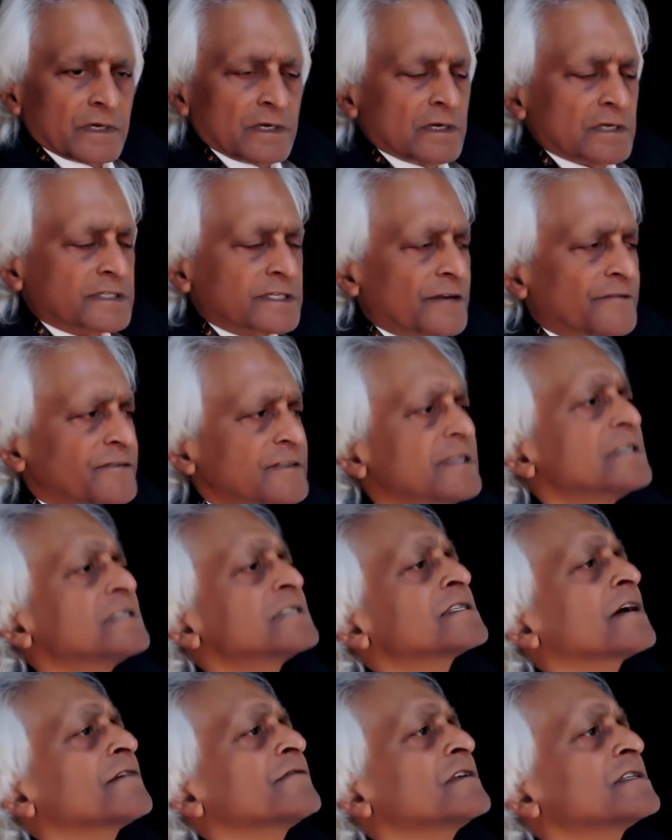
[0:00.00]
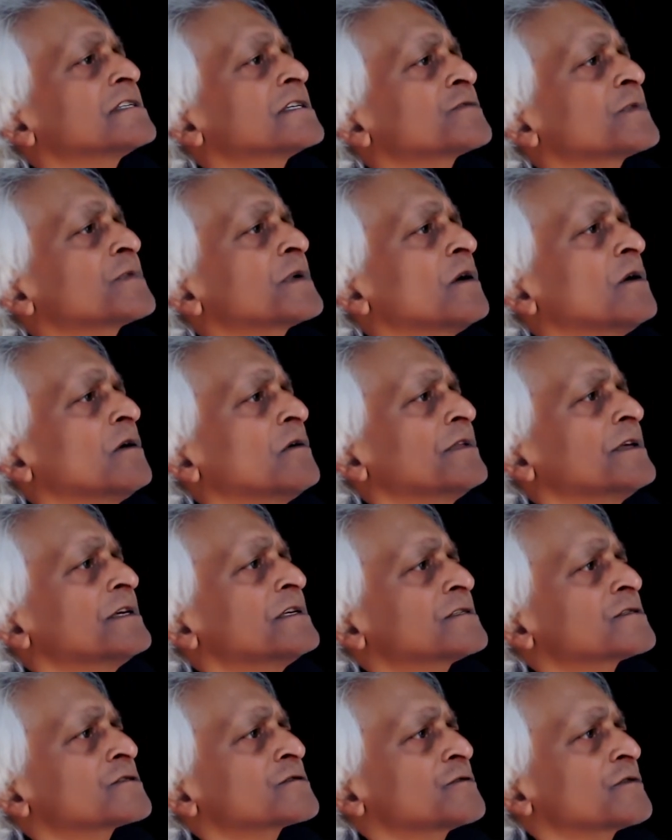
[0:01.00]
1776, we hold
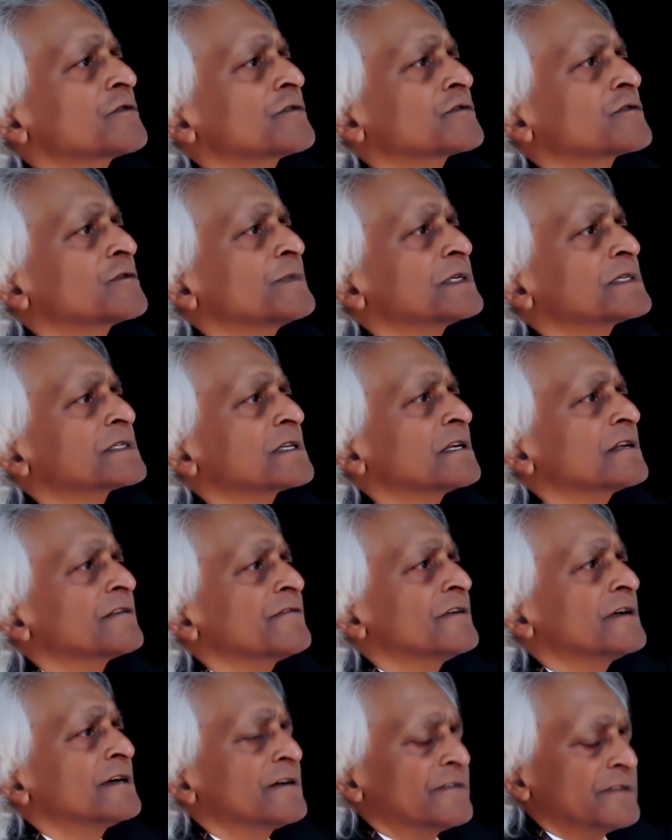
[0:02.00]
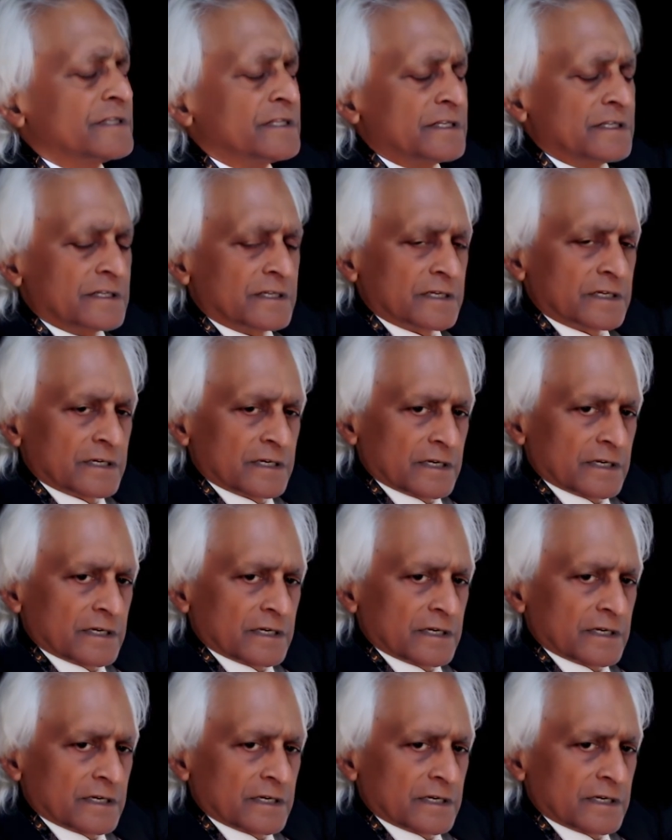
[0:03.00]
these truths to be self-evident,